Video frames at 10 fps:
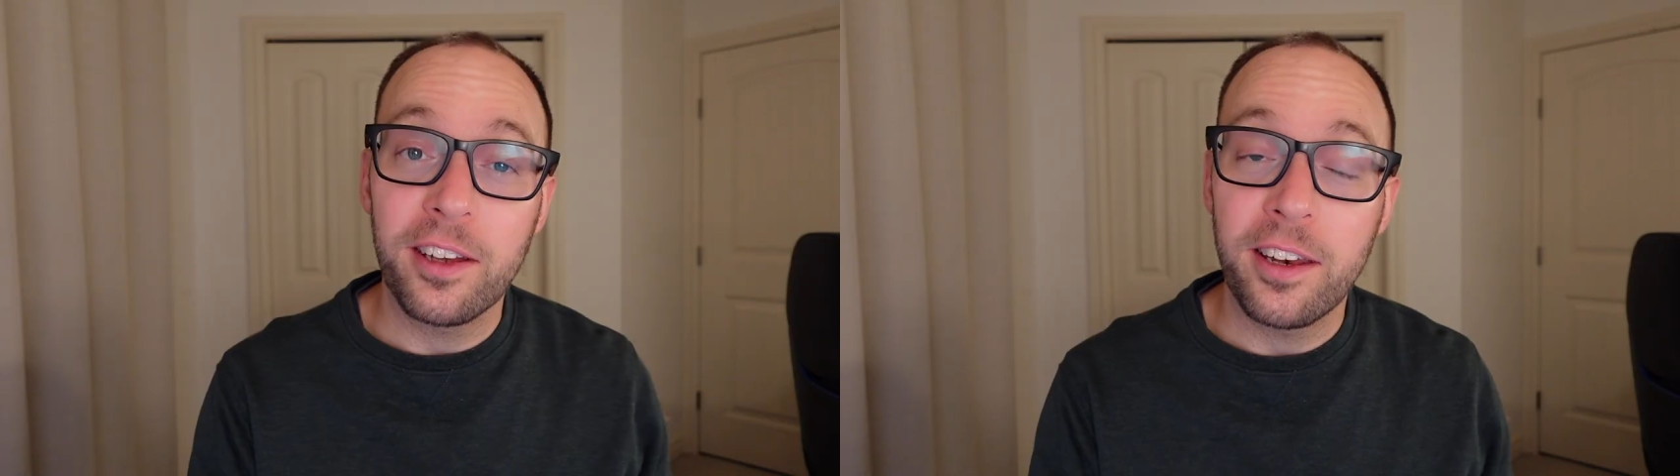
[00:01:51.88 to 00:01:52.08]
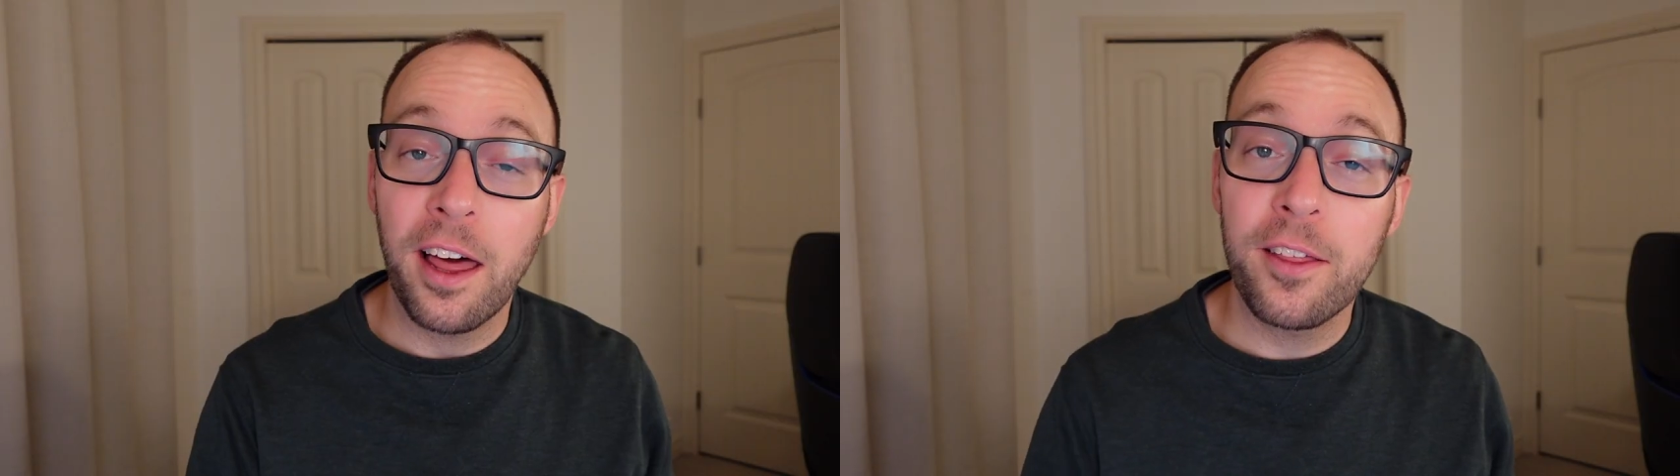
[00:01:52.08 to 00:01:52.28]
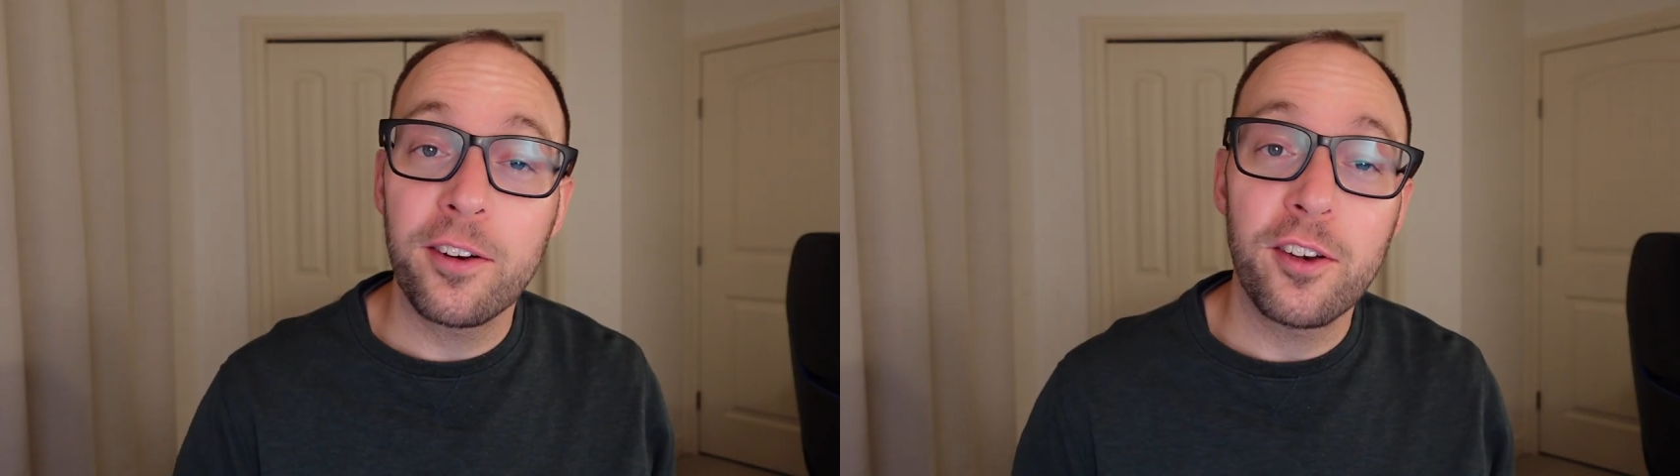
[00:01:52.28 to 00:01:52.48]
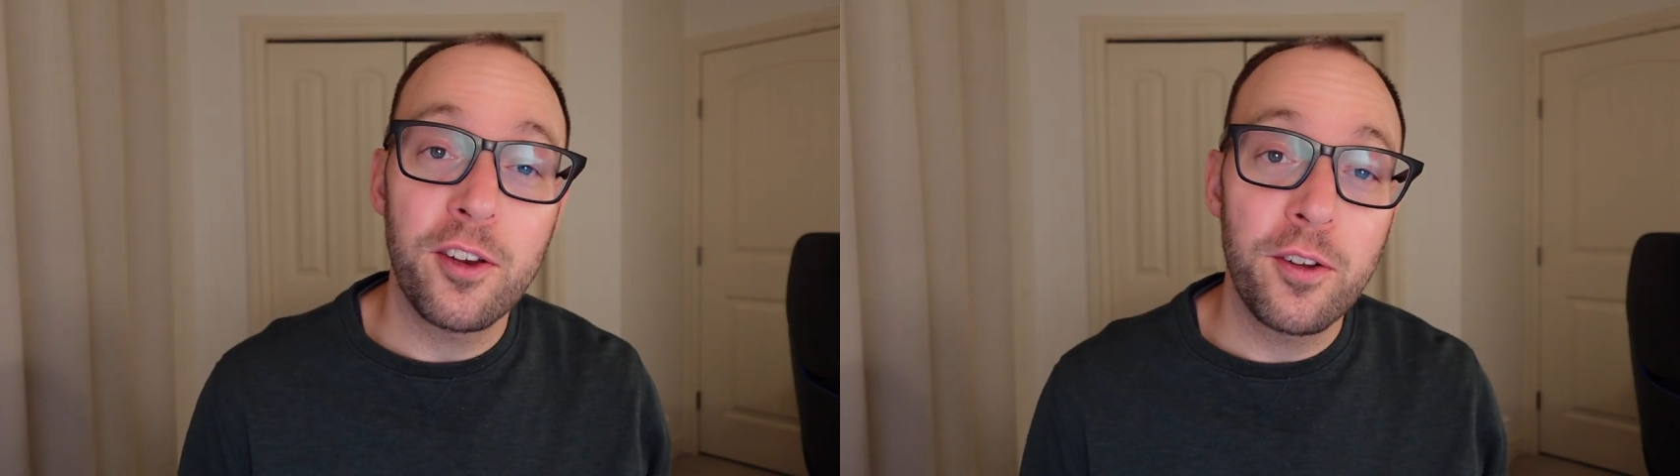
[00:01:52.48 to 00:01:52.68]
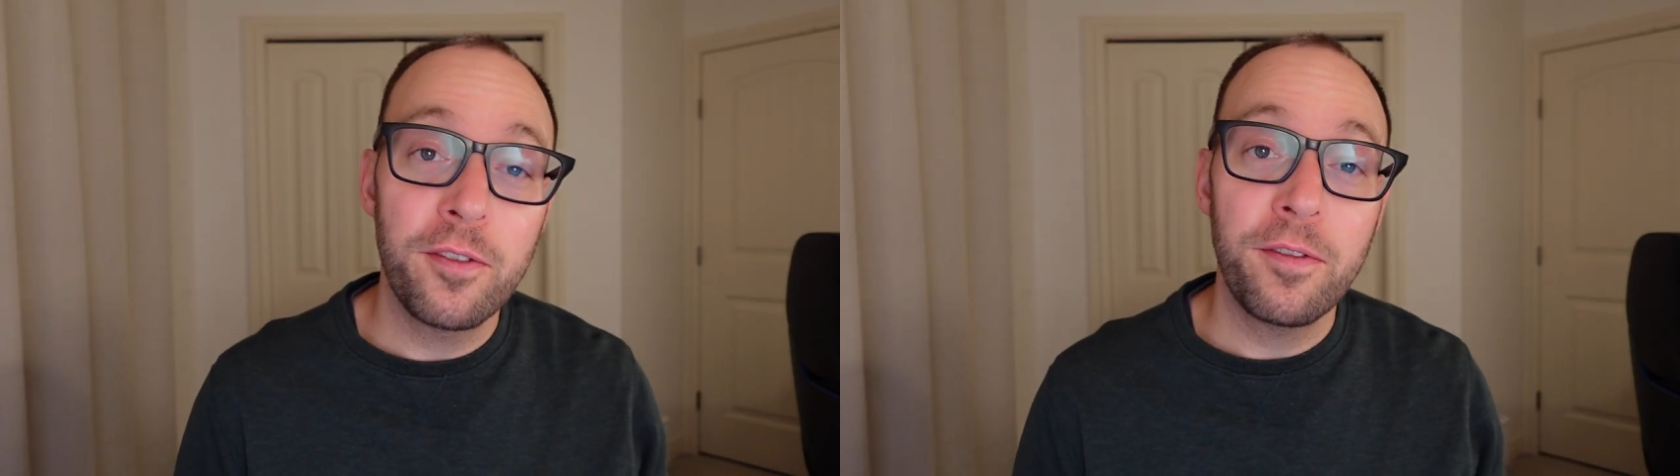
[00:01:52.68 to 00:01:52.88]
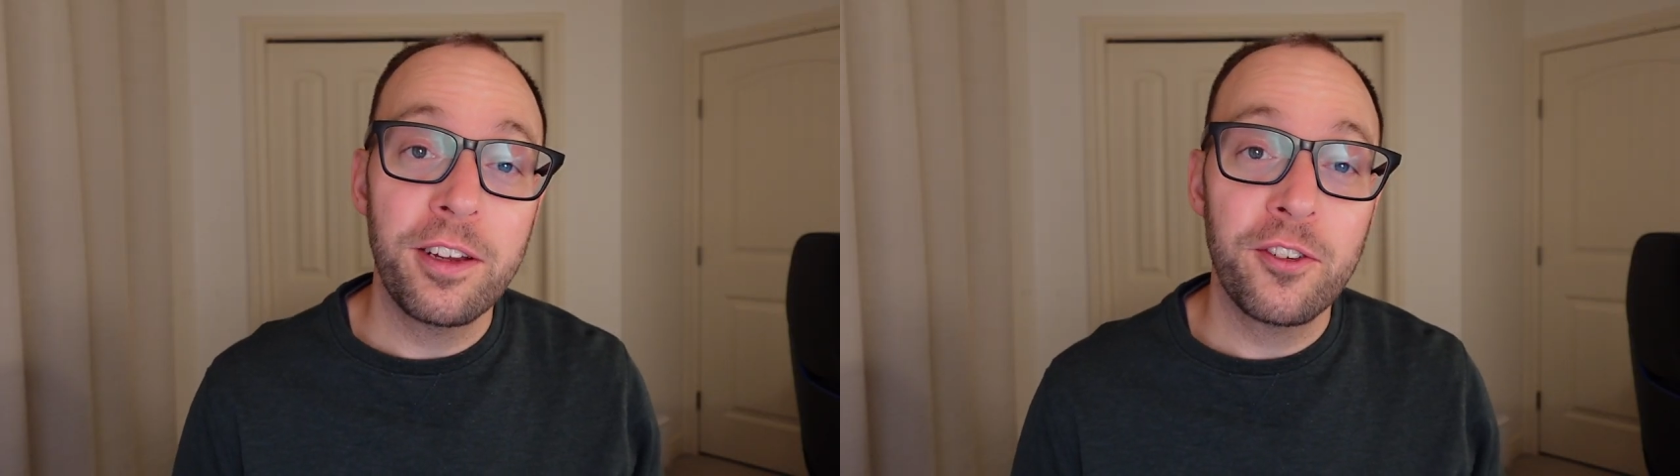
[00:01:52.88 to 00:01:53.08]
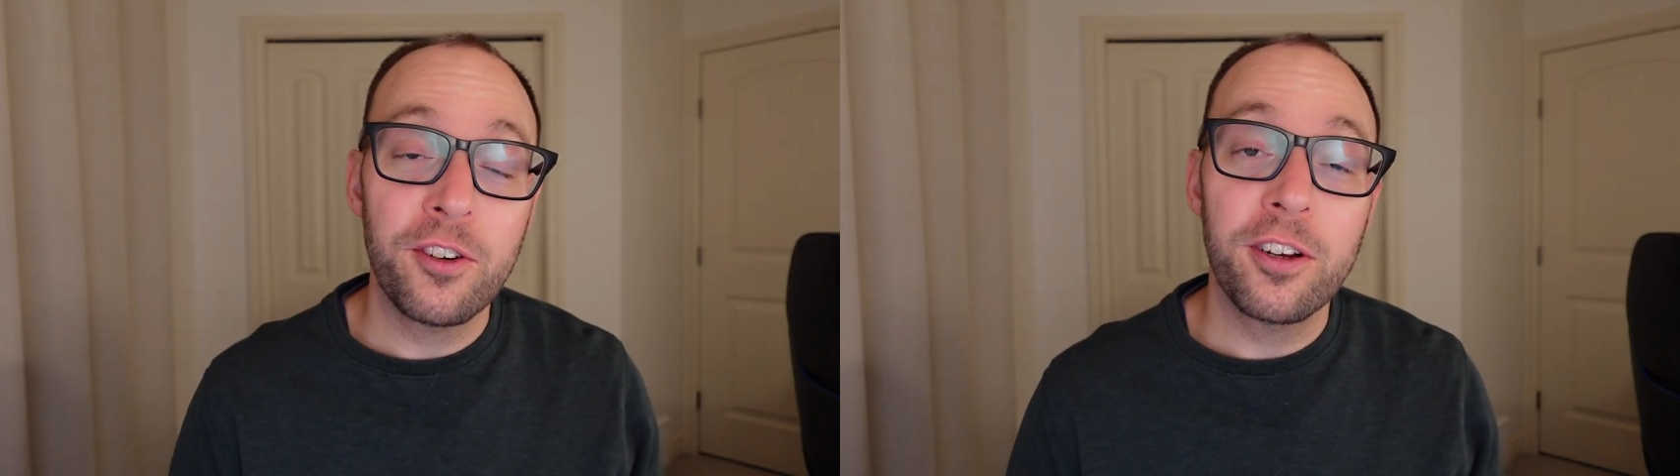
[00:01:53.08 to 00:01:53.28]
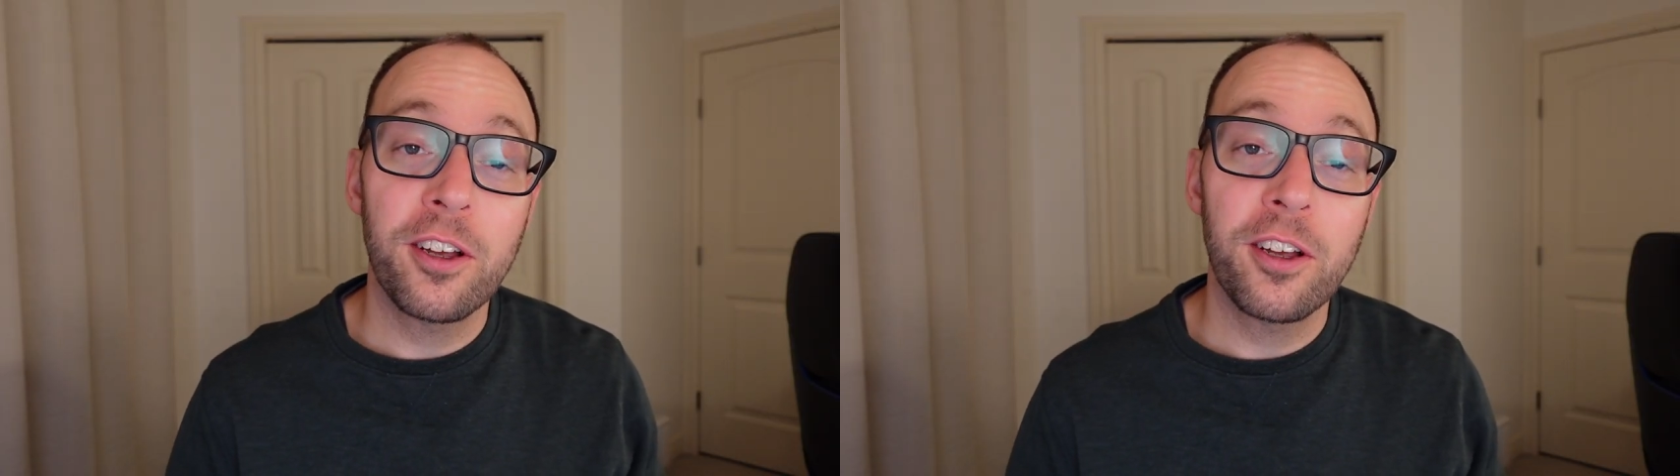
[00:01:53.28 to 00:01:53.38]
another new feature